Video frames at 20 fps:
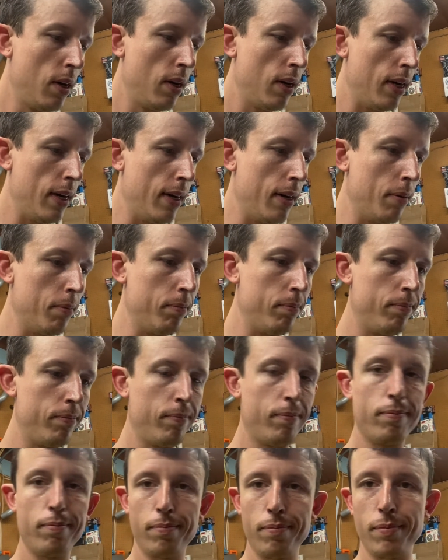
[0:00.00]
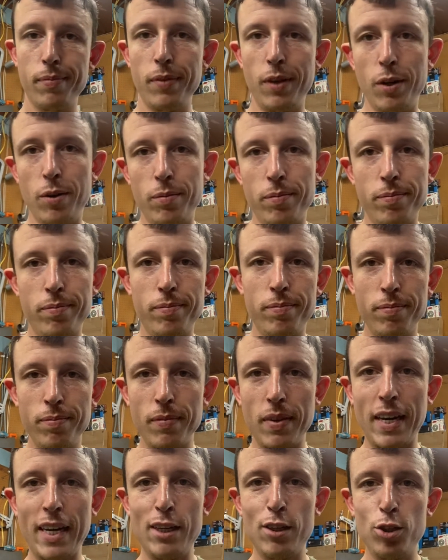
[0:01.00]
um, you know,
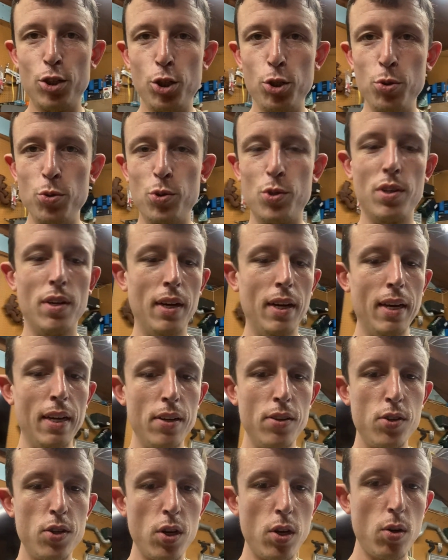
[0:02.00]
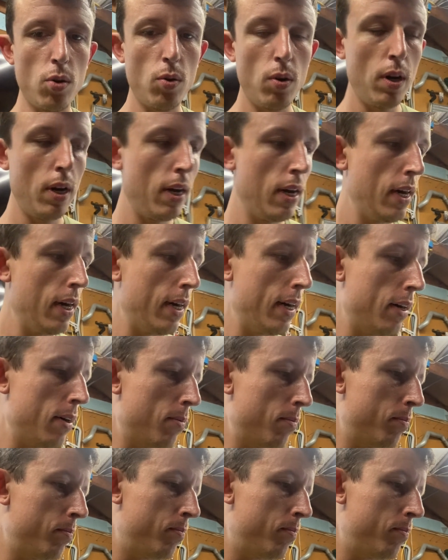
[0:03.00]
I get to choose. So um,